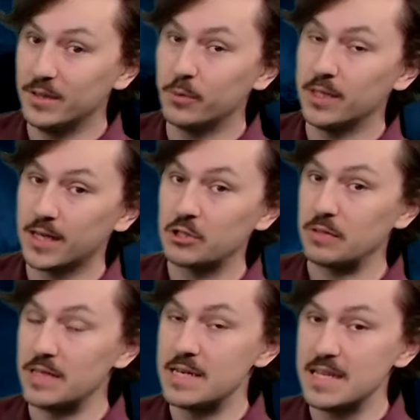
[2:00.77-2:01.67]
we actually
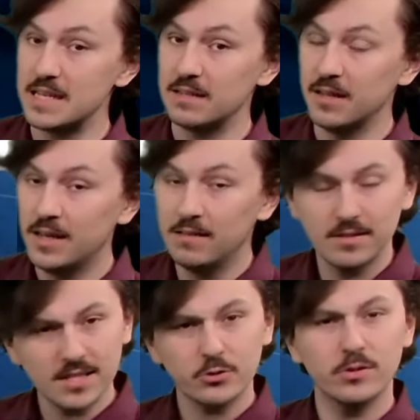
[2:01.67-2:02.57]
need. And
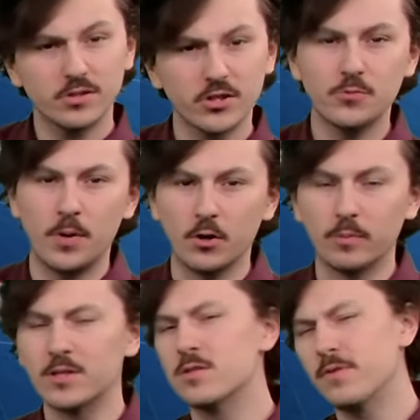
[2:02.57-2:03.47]
let's actually discuss Beryl,
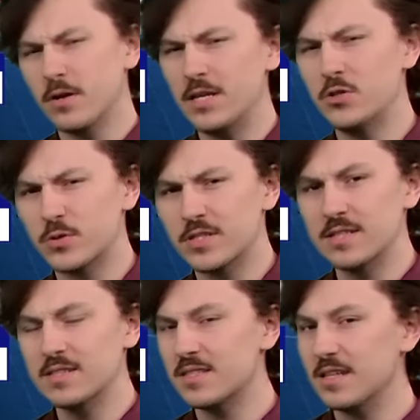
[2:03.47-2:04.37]
because it's very interesting.
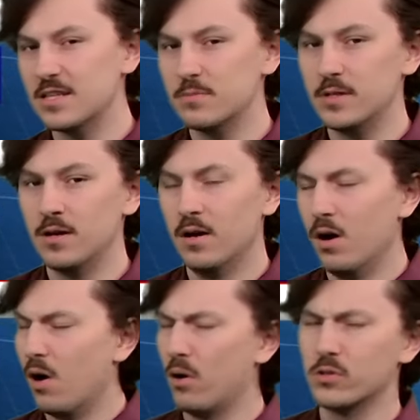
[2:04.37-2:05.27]
This thing has been
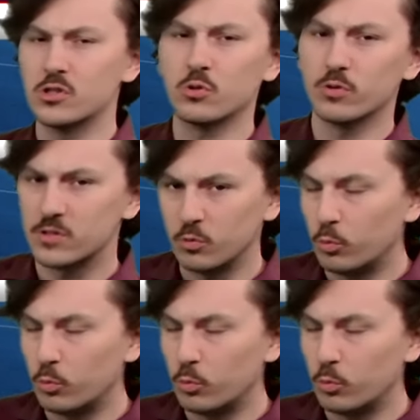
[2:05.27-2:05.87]
all sorts of